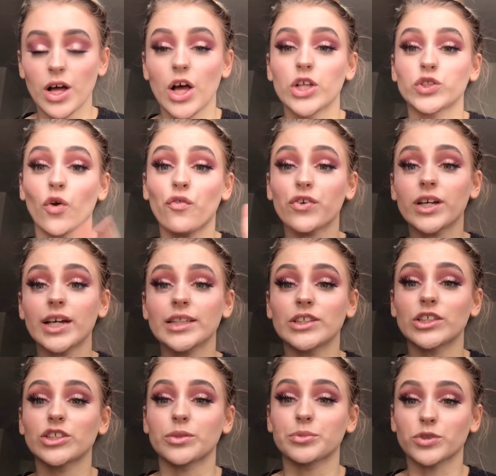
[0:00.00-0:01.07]
Don't forget to
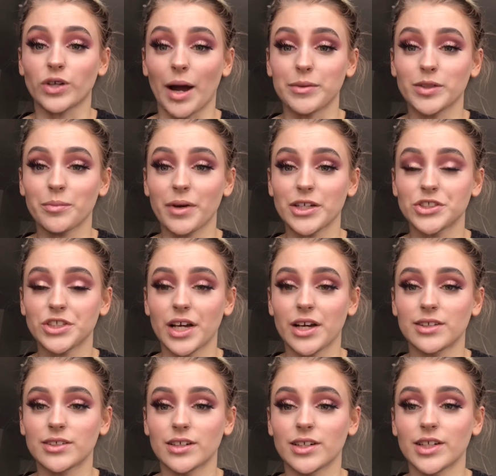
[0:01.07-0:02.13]
subscribe to my
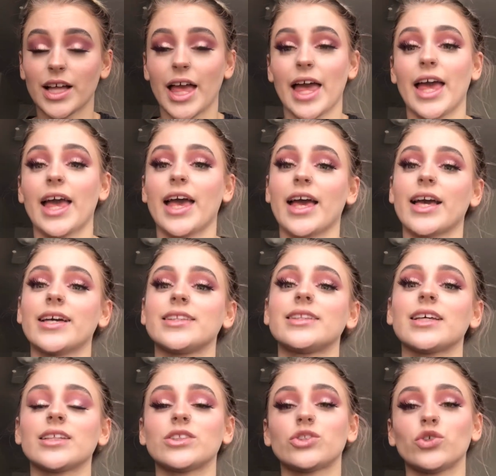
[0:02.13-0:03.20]
channel and
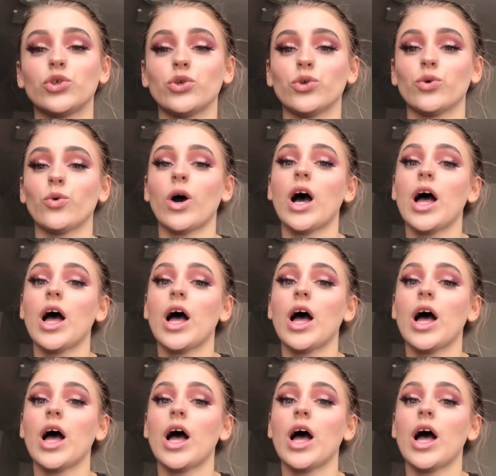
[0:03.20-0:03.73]
to